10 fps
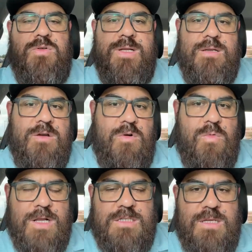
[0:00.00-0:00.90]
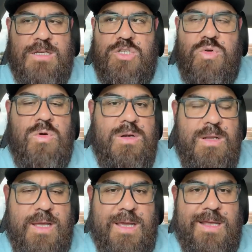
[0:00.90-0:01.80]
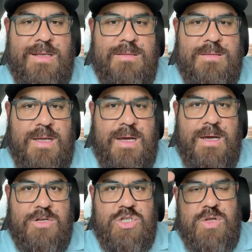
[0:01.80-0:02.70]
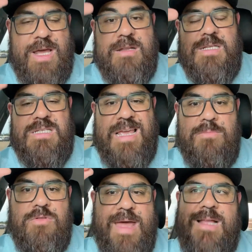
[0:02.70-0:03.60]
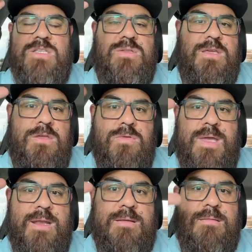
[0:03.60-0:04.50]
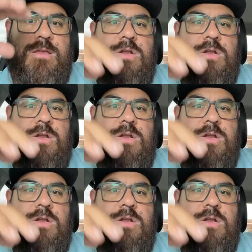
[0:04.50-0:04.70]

don't do it. Go watch the short, and I'll show you how to disable that so that you can,